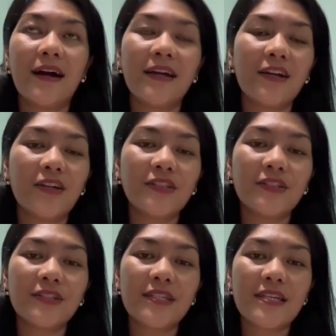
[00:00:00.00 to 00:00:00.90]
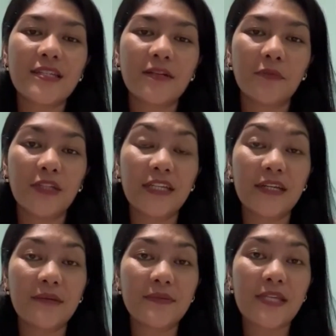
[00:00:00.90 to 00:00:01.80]
Gorgeous Kissable
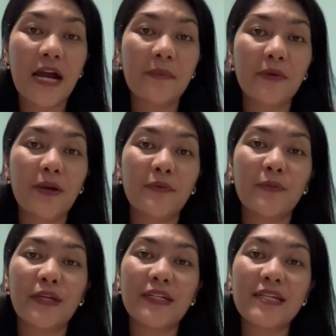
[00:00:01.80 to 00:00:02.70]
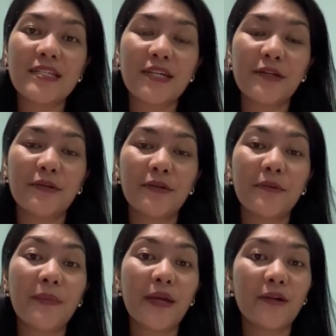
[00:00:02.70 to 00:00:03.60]
Lips, happy happy birthday sa'yo.
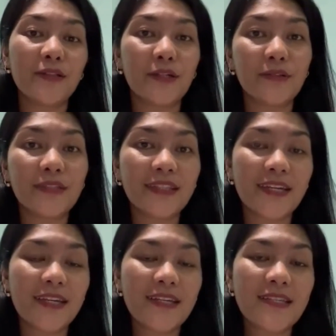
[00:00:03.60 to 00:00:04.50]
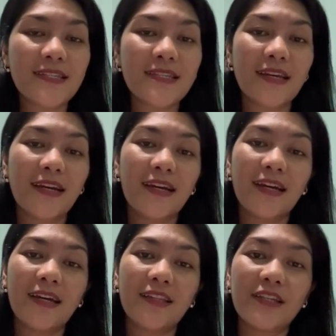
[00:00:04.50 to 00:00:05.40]
May all the good things
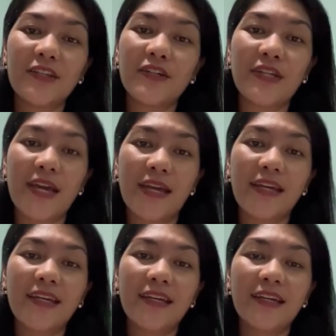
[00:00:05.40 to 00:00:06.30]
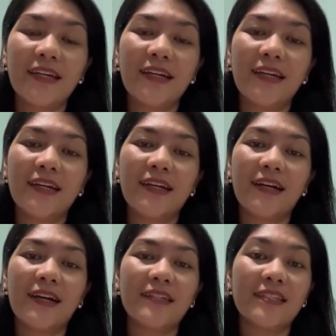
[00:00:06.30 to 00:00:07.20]
and in your day.
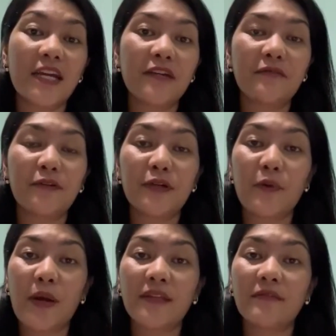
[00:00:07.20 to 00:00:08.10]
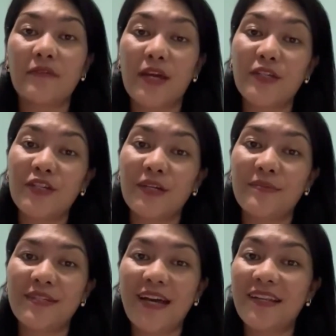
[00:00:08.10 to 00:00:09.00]
Thank you for the YT friendship.
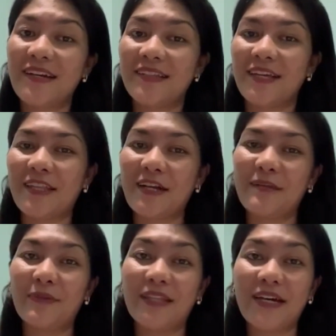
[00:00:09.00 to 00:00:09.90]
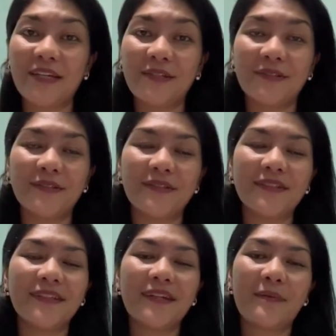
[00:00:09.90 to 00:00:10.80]
Sana tatagal pa tayo.
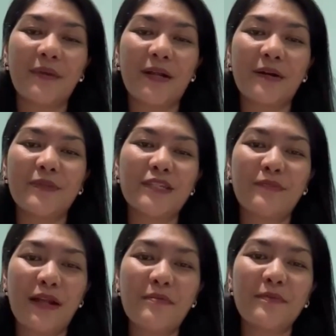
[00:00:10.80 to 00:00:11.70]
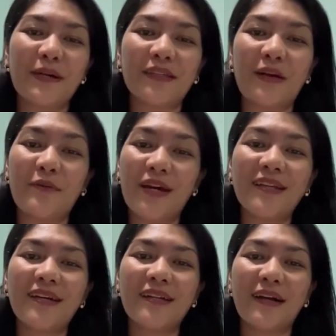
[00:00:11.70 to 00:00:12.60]
para mas marami pang
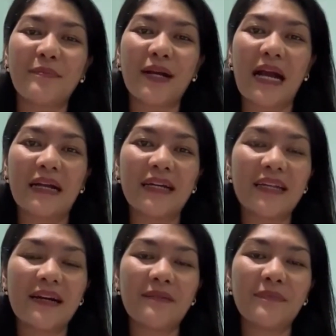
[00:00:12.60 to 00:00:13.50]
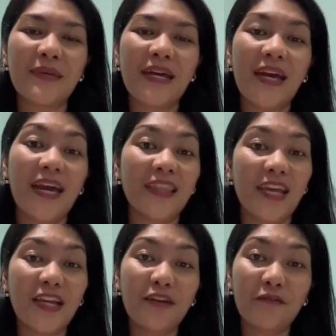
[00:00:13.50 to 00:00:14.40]
tawanan ang magaganap. And
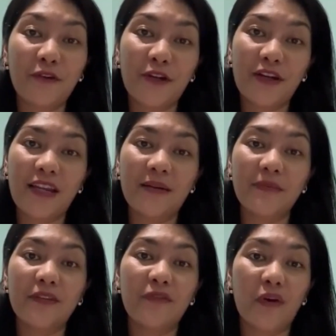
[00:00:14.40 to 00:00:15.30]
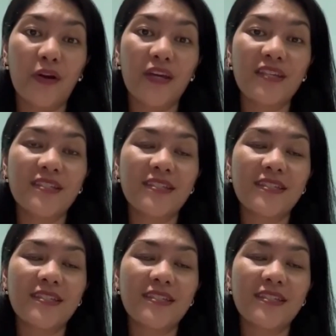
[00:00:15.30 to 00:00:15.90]
thank you for your lovely voice.